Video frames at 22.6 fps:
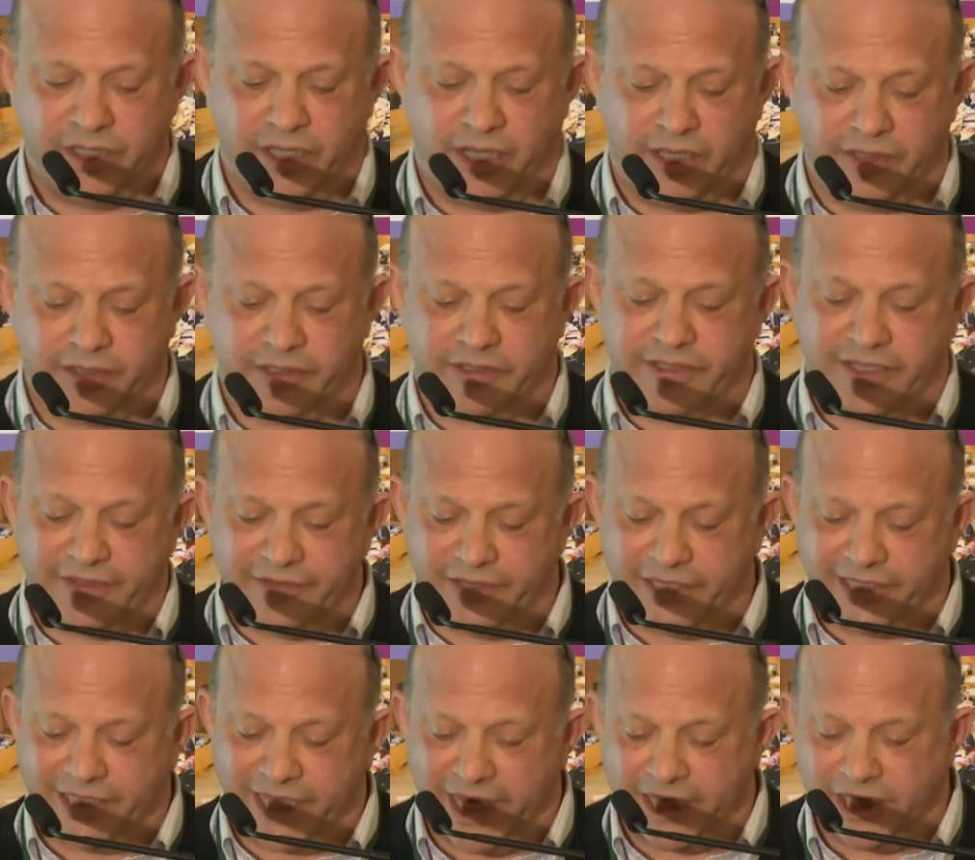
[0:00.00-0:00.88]
I'm going to say
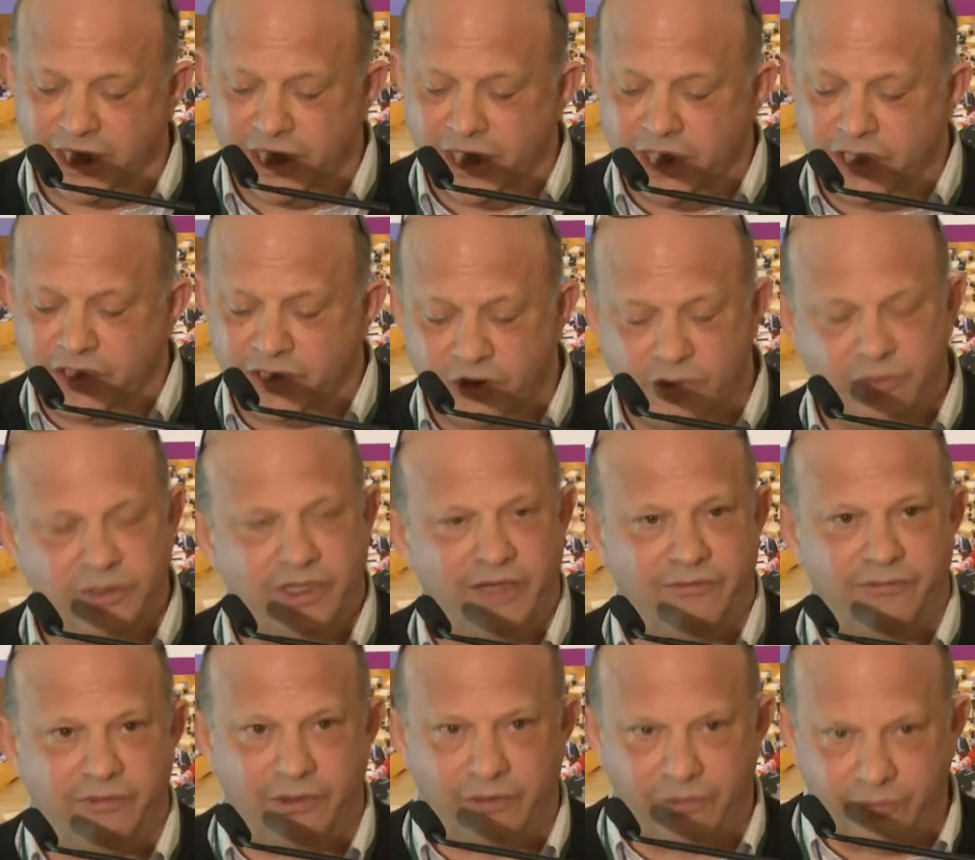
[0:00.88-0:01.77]
that again. Two in
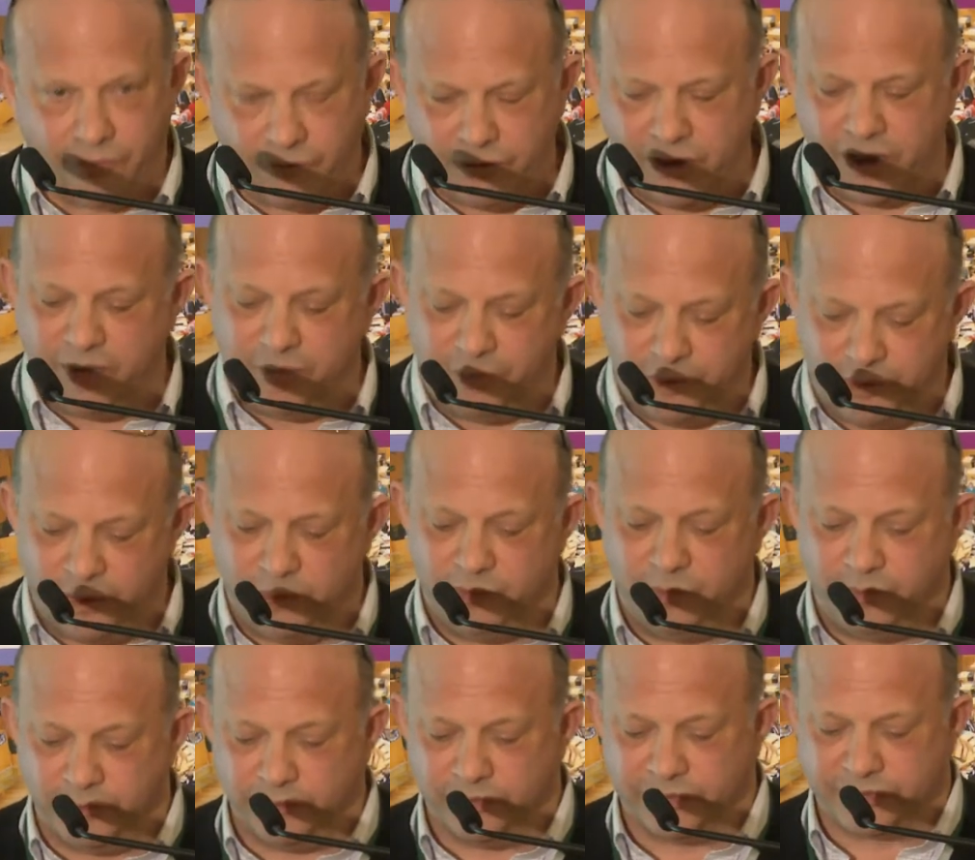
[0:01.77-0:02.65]
every three
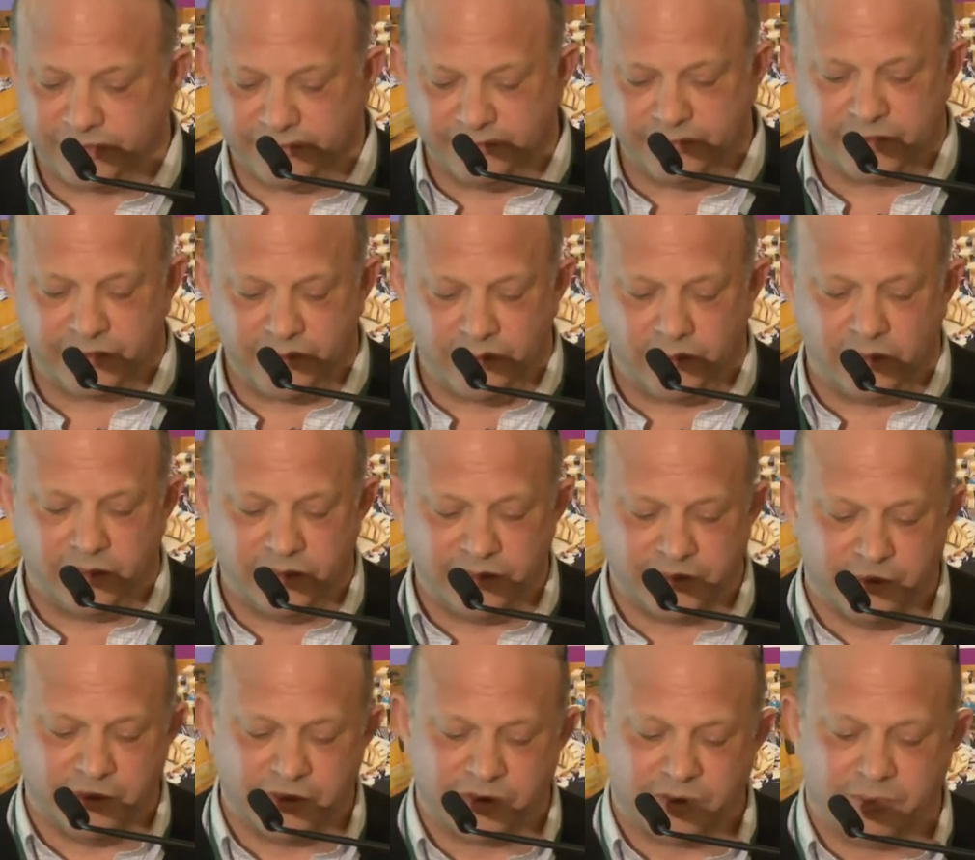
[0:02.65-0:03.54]
pupils from
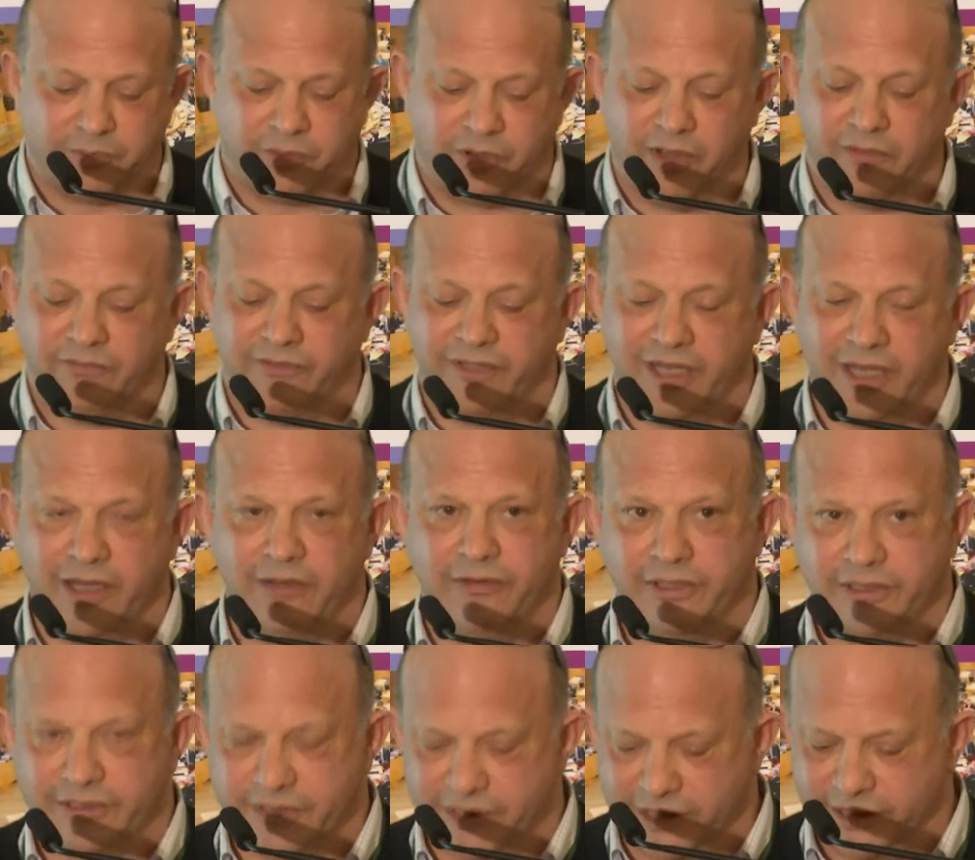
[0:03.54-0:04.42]
Scotland's most deprived
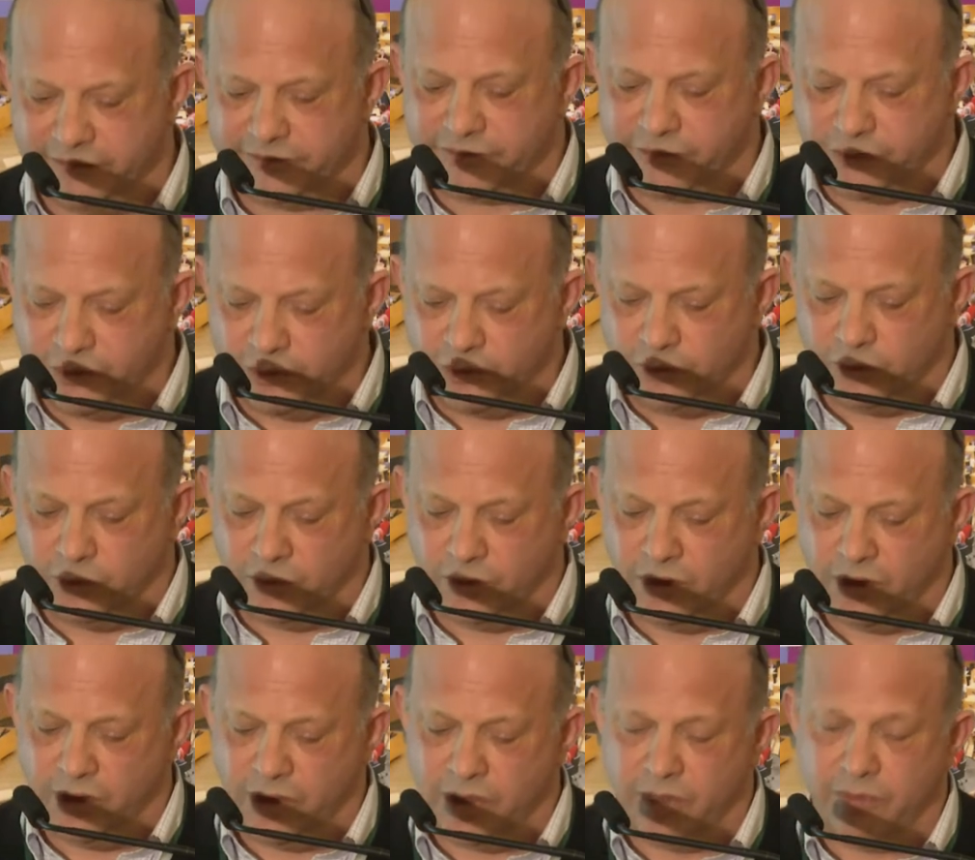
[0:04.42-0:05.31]
areas leave
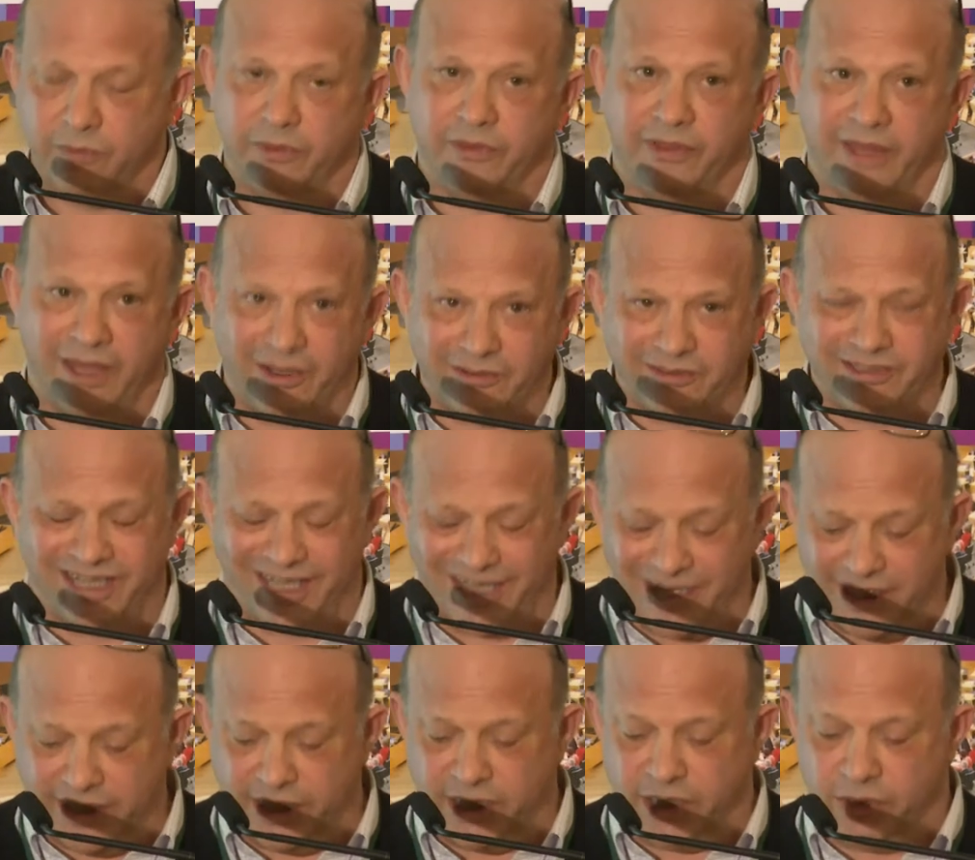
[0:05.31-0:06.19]
school without
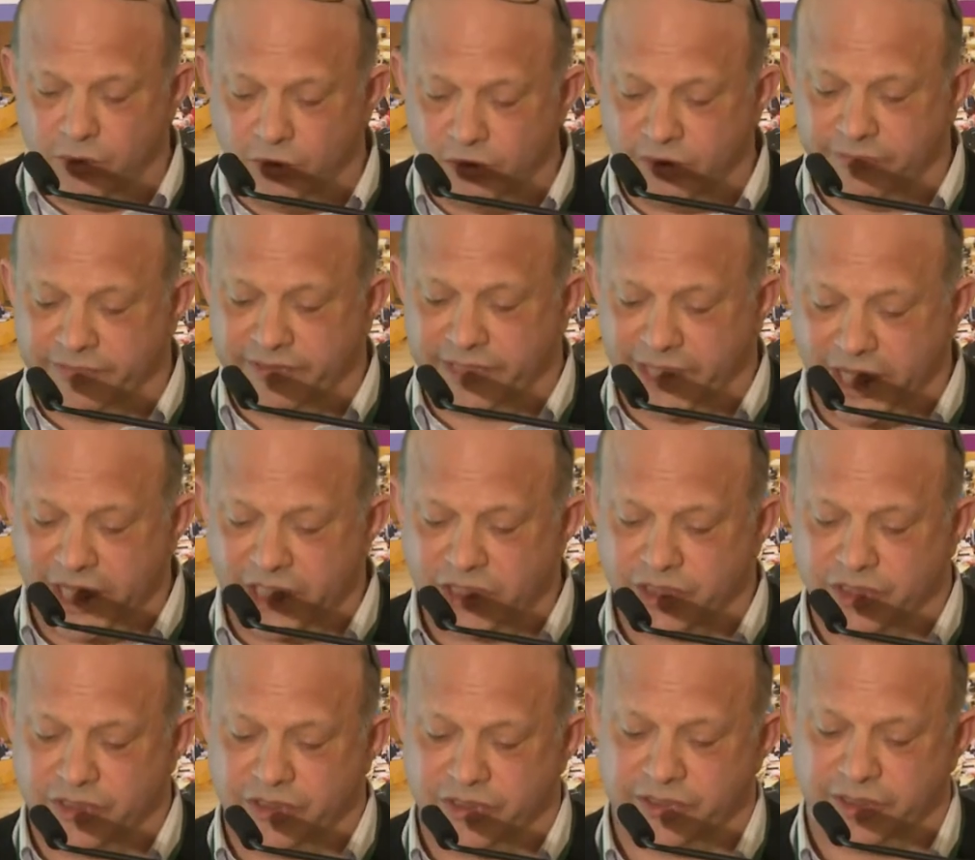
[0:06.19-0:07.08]
any
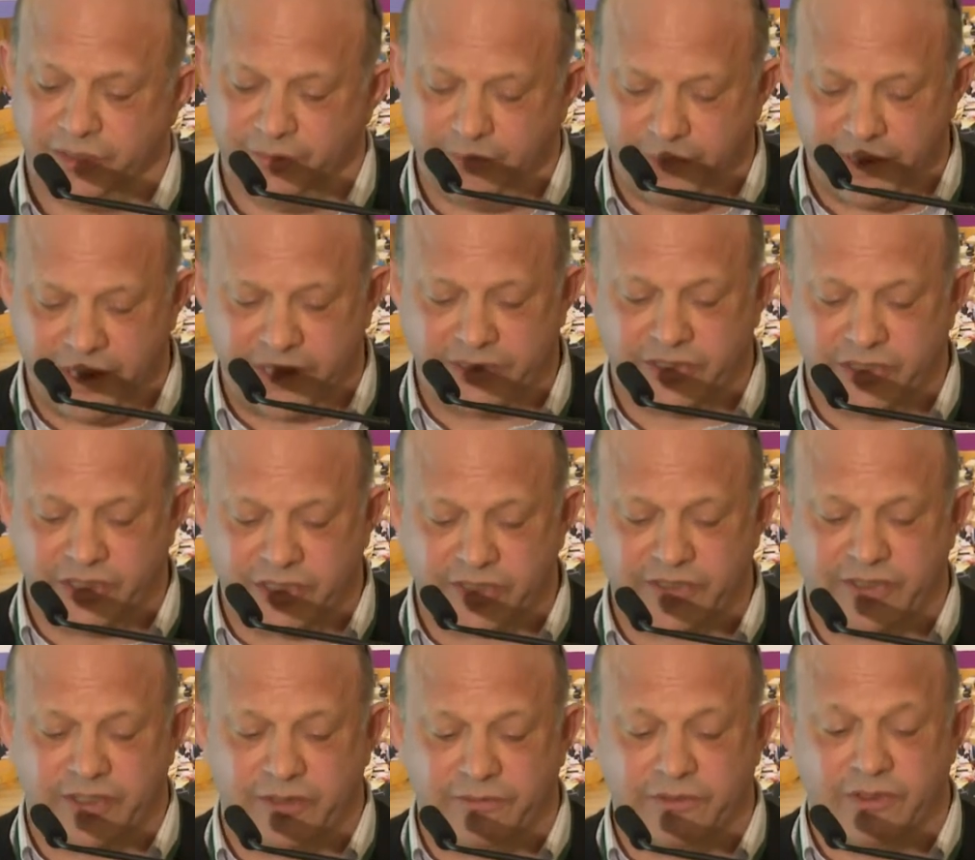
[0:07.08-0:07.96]
qualifications, compared to
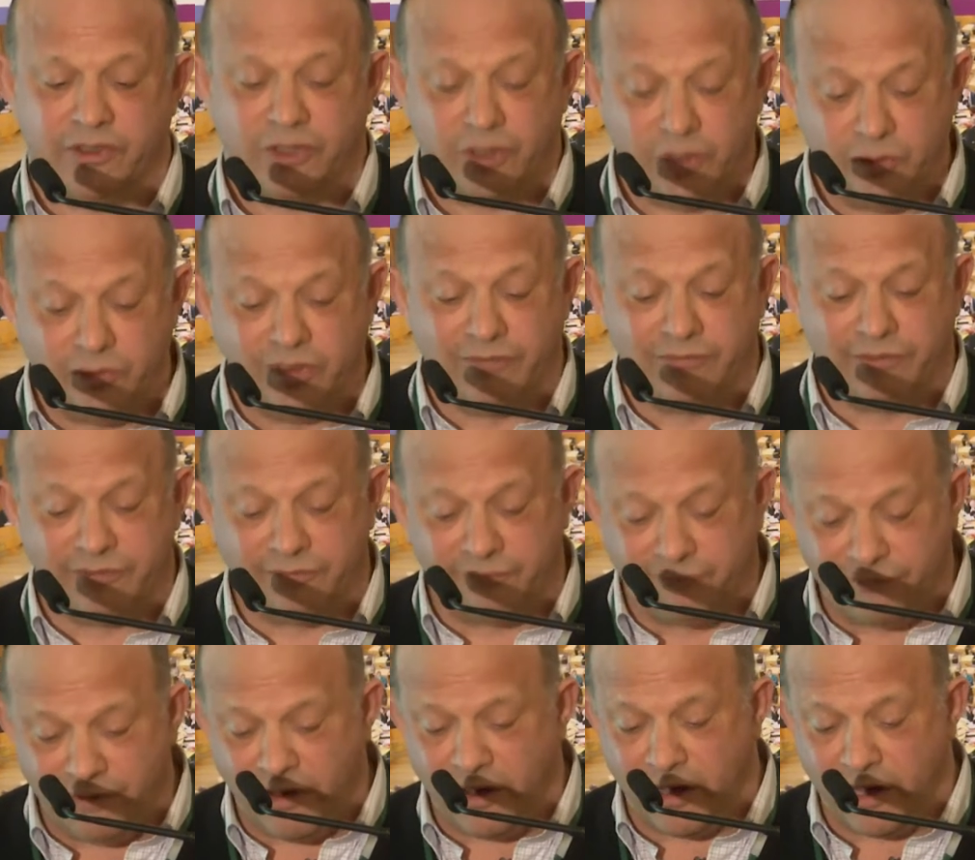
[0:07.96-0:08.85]
just over two in every
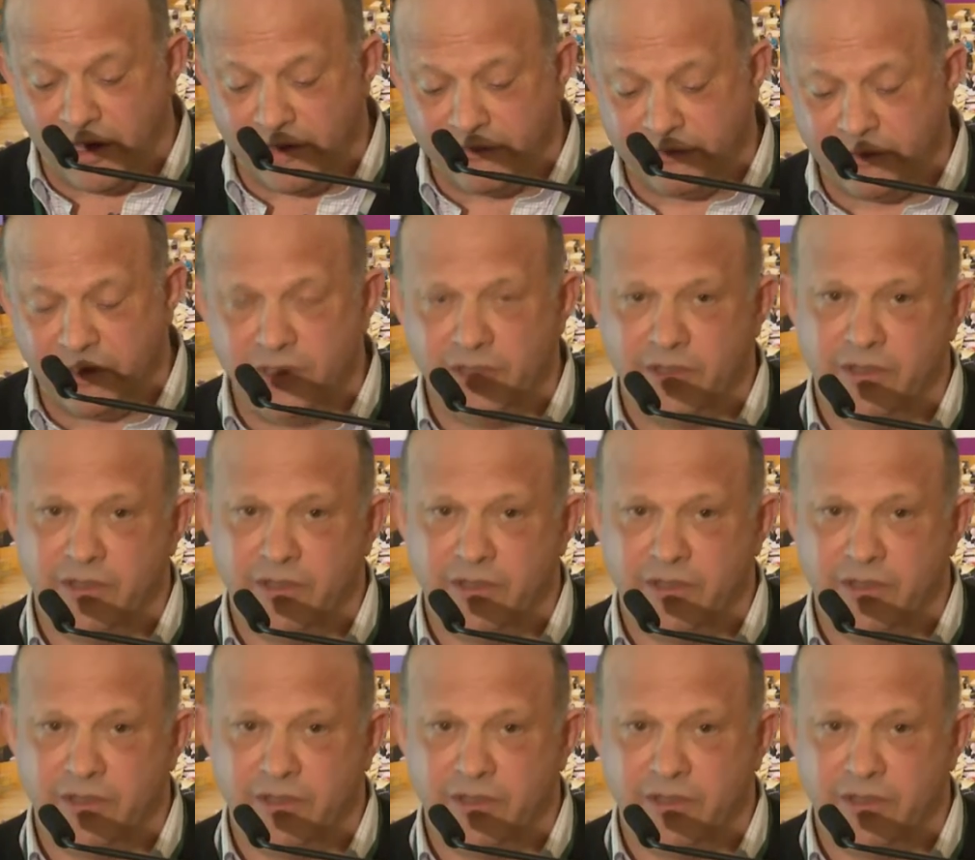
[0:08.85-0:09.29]
five